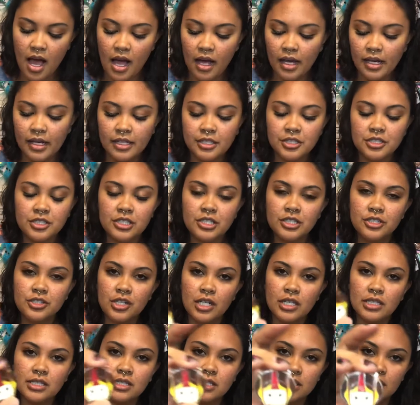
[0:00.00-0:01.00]
I actually
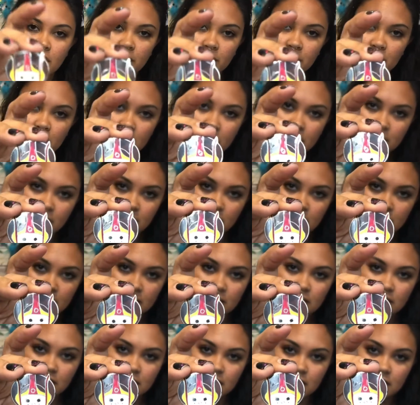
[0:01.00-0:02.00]
dressed up as
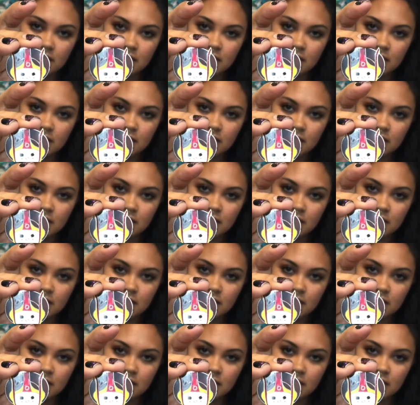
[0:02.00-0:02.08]
this